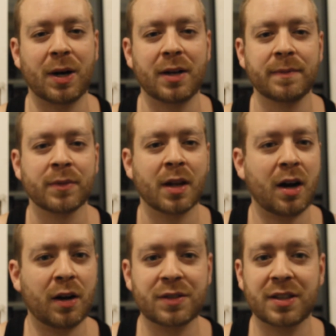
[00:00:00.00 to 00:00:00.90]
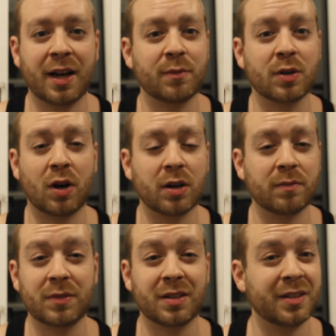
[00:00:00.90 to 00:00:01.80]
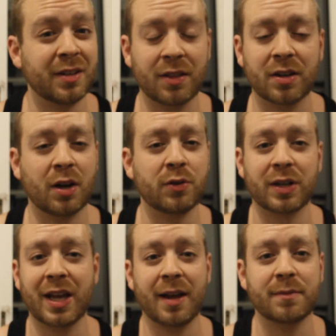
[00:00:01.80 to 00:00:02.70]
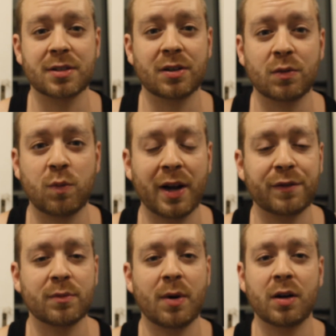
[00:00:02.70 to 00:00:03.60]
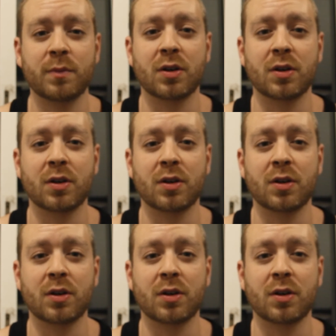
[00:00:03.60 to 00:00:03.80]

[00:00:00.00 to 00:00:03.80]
but after that we've got another load of games that are away from home.